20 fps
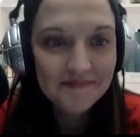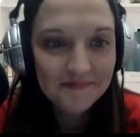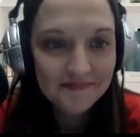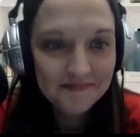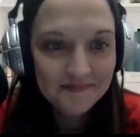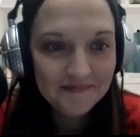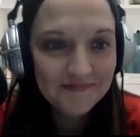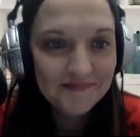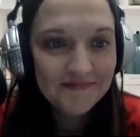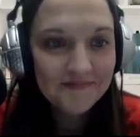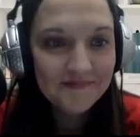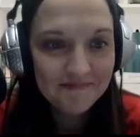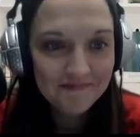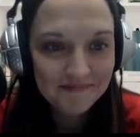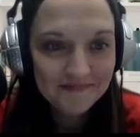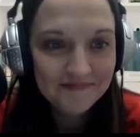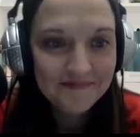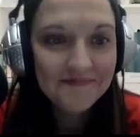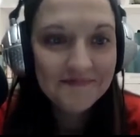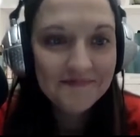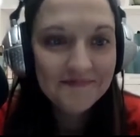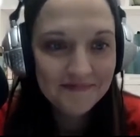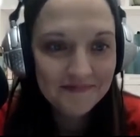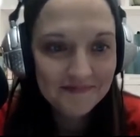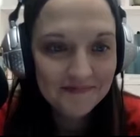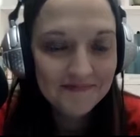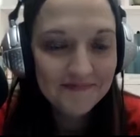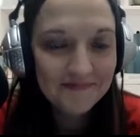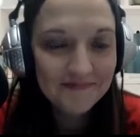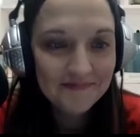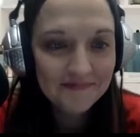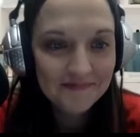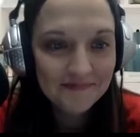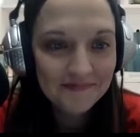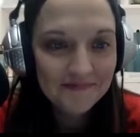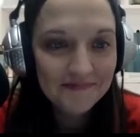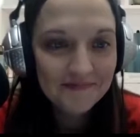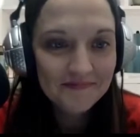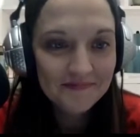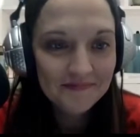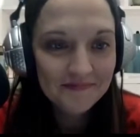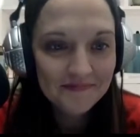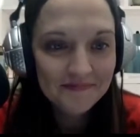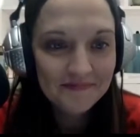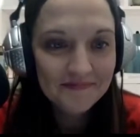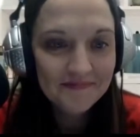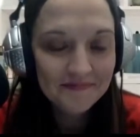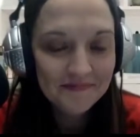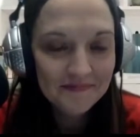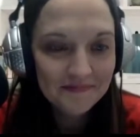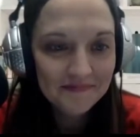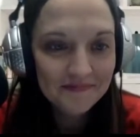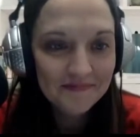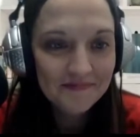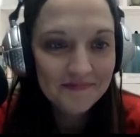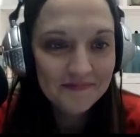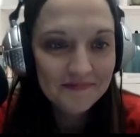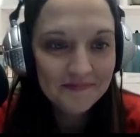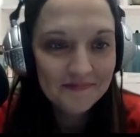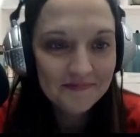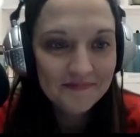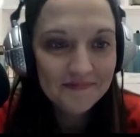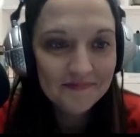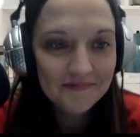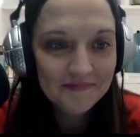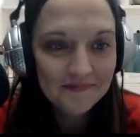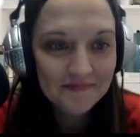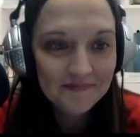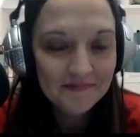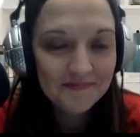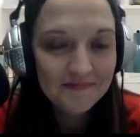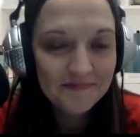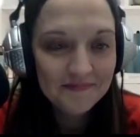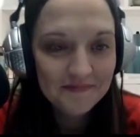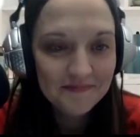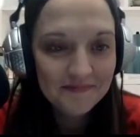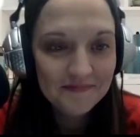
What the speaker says: The person shown says nothing.